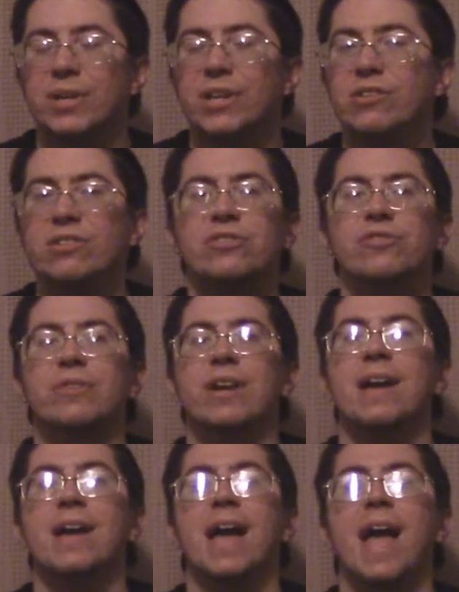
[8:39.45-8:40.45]
because you
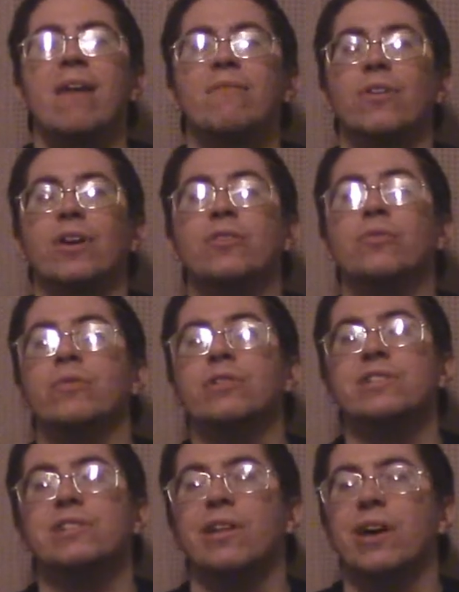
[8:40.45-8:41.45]
can't have like
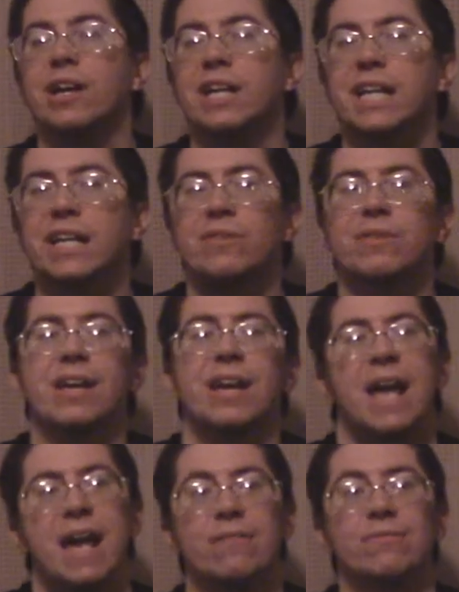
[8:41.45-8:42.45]
gorgeous lighting. You
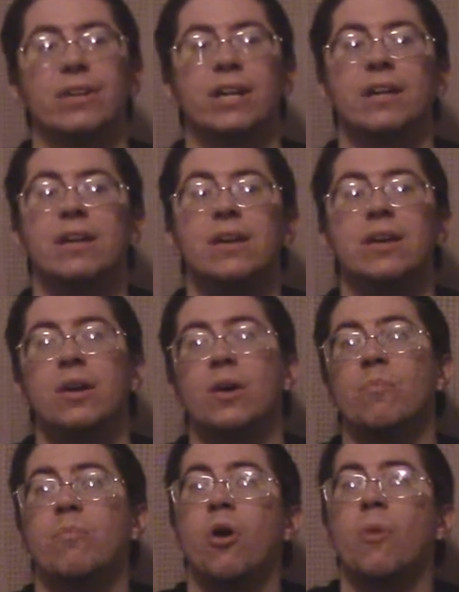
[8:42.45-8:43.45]
can't have like
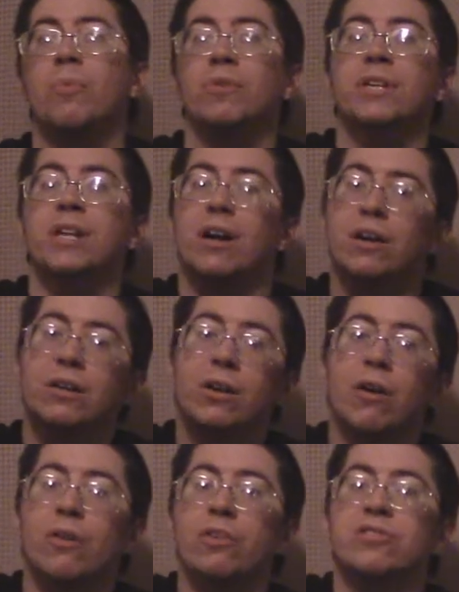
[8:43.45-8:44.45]
purple neon
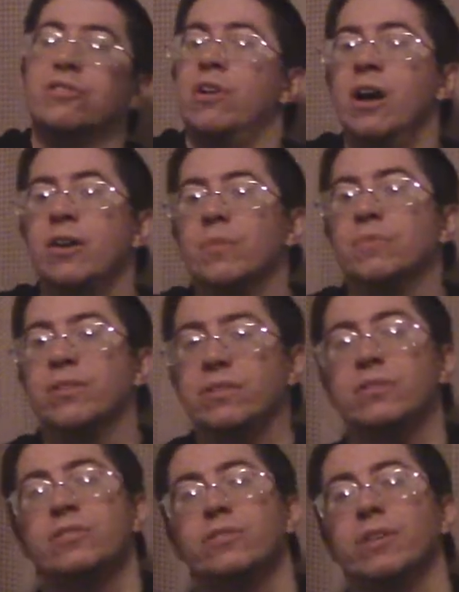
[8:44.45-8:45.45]
colors light up
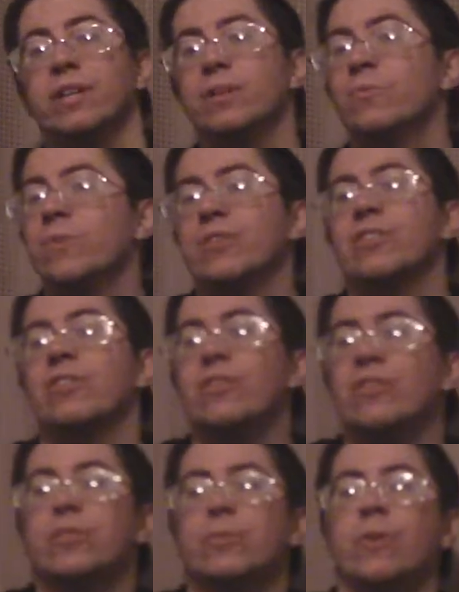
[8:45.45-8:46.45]
the screen when you're
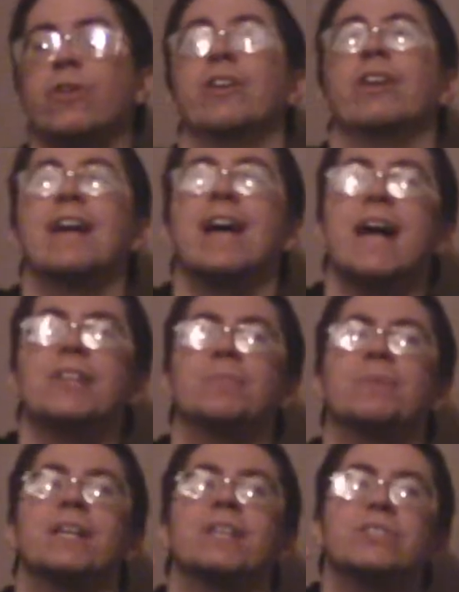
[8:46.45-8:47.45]
underwater. It has
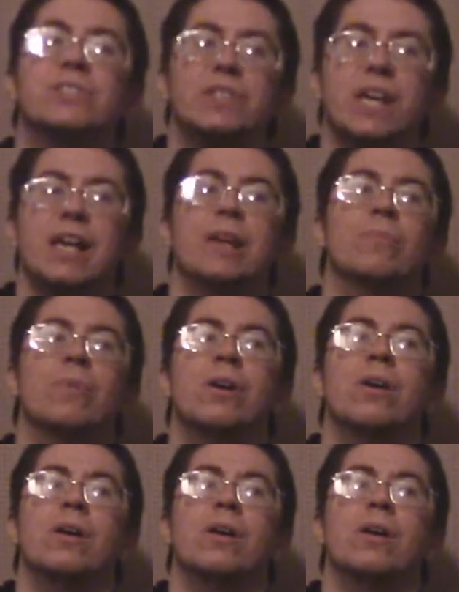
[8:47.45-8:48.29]
to be that same